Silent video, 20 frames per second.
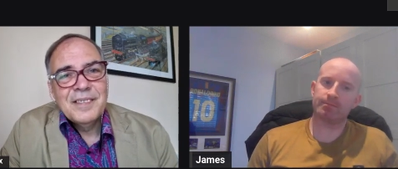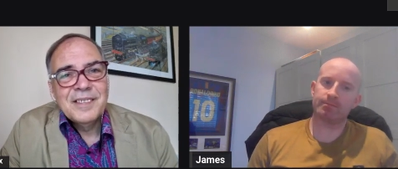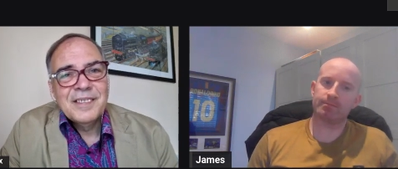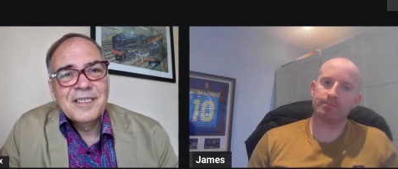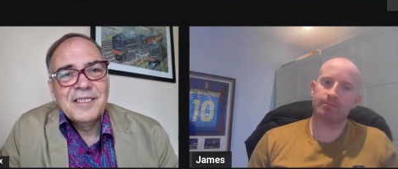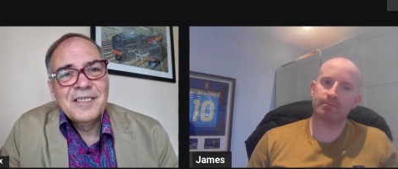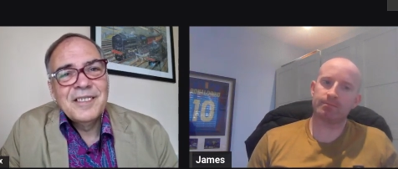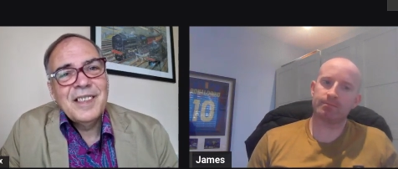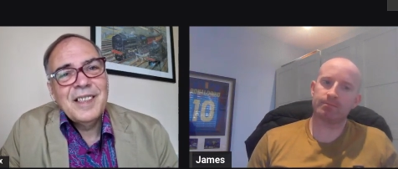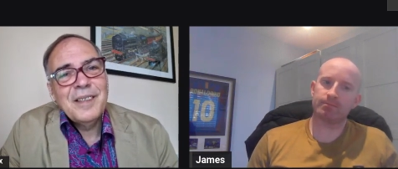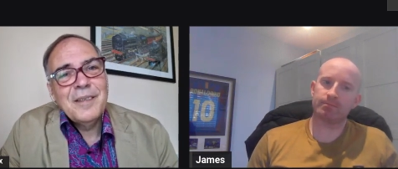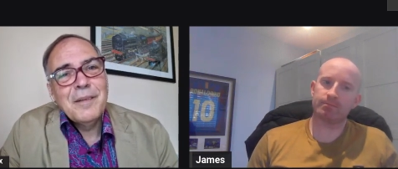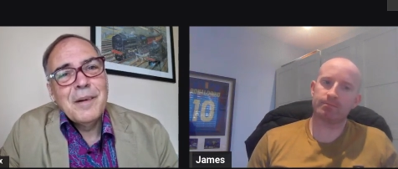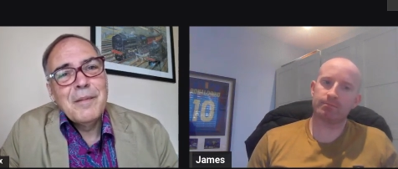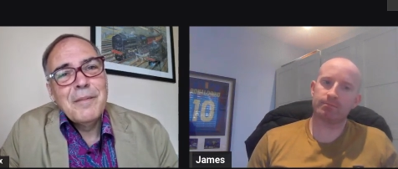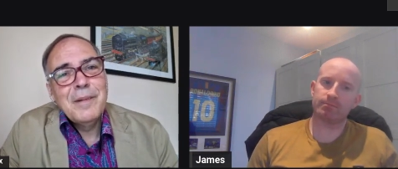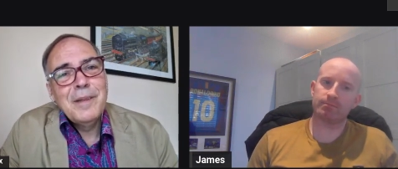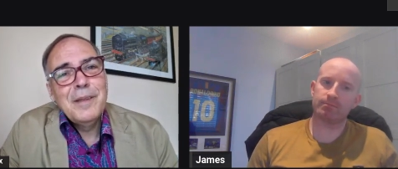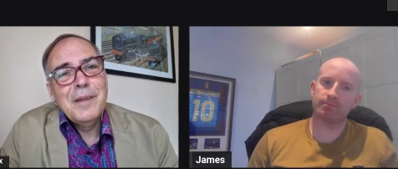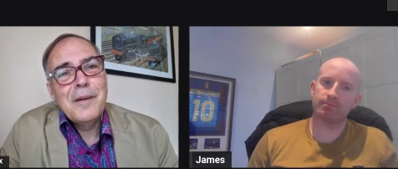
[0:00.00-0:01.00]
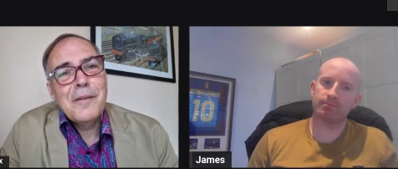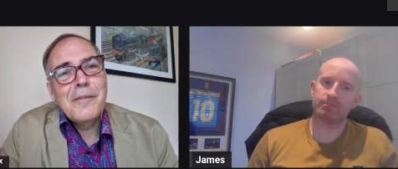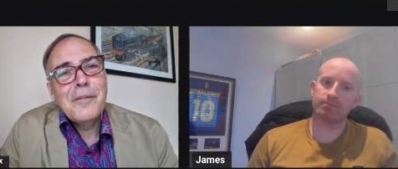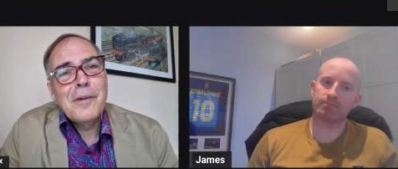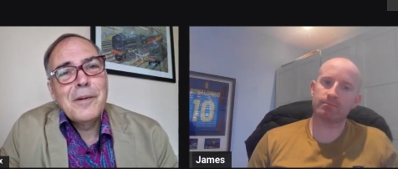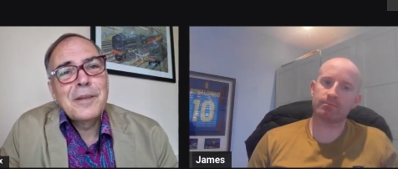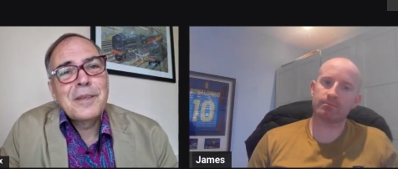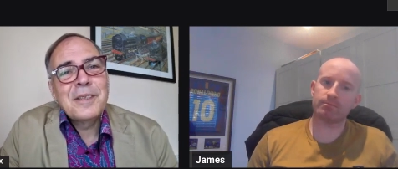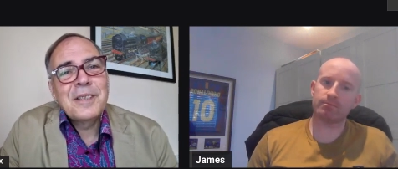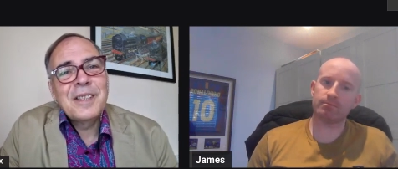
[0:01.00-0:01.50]
Speaker 1: Great. Well, we look
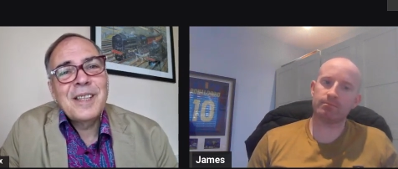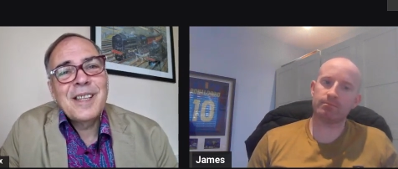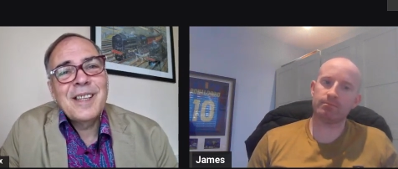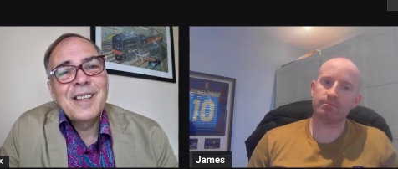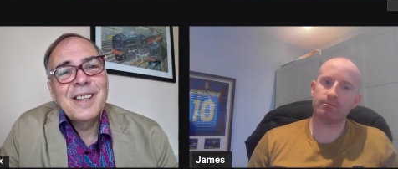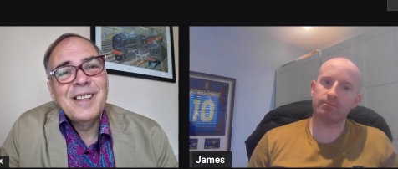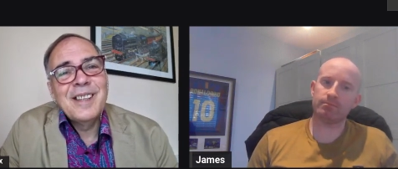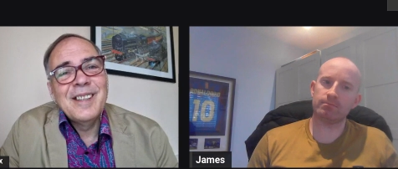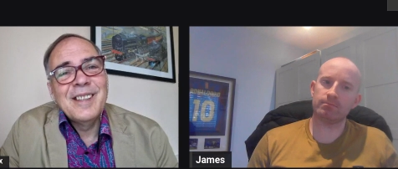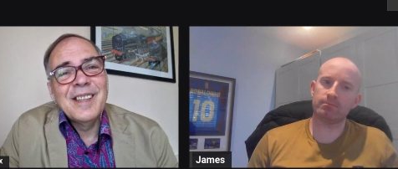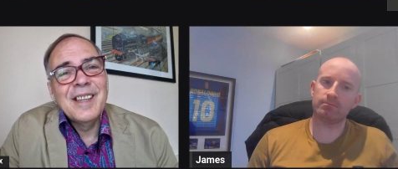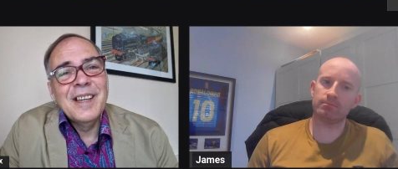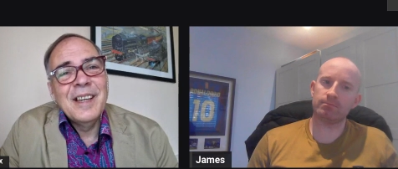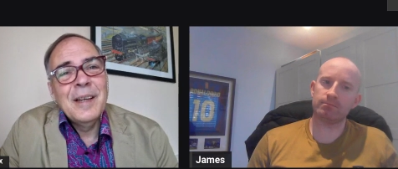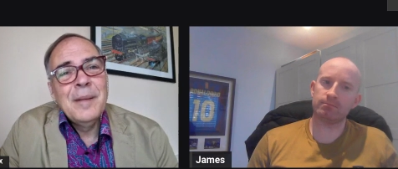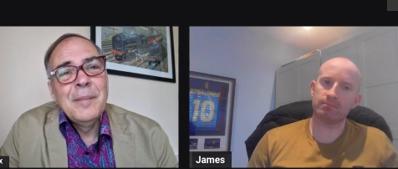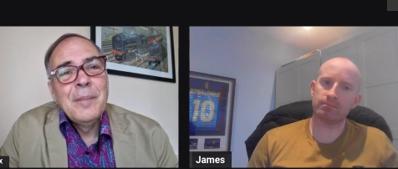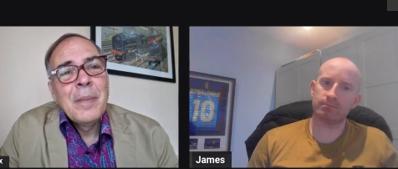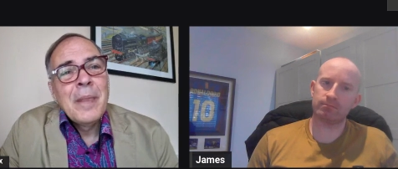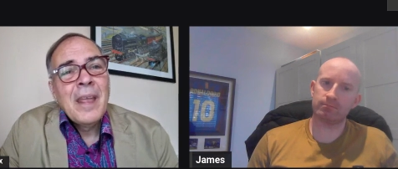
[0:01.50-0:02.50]
forward to seeing you there.